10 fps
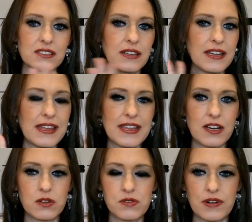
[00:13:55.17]
and that
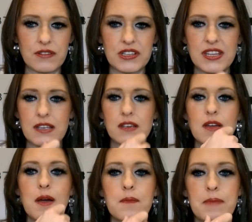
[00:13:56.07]
goes for everything.
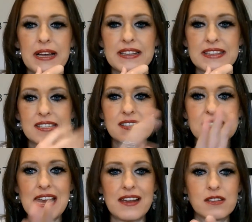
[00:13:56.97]
But this
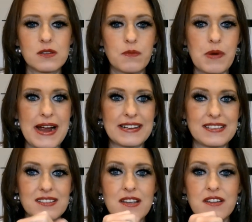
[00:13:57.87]
takes
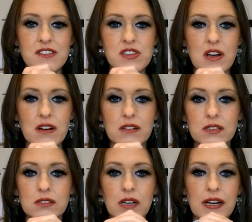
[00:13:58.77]
practice.
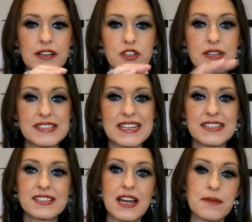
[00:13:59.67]
So you can set a
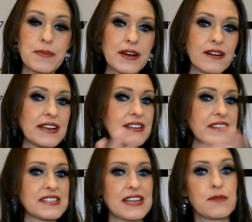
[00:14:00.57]
time period in
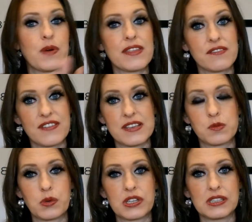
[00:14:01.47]
the same way that
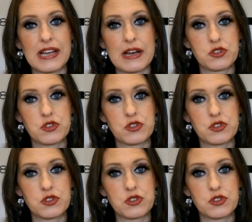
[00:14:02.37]
Facebook allows